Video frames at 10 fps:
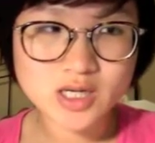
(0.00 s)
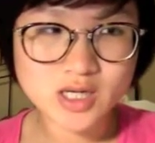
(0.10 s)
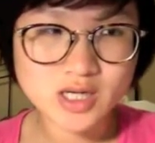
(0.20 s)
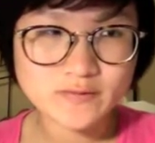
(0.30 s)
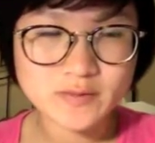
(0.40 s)

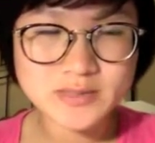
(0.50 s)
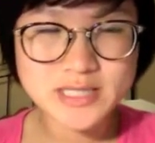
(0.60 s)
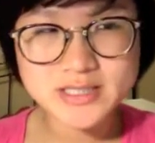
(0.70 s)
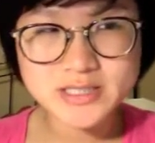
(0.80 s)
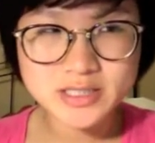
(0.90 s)
verb
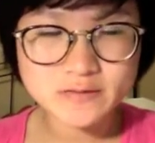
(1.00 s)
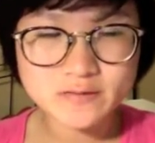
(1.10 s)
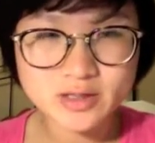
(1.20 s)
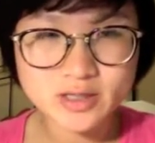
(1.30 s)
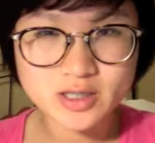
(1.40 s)
tenses
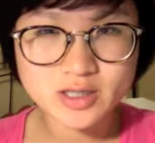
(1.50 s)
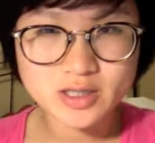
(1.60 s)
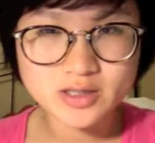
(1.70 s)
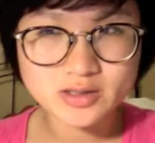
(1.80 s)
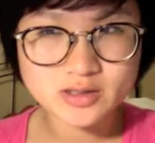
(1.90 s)

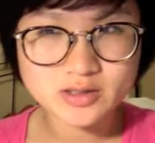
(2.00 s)
is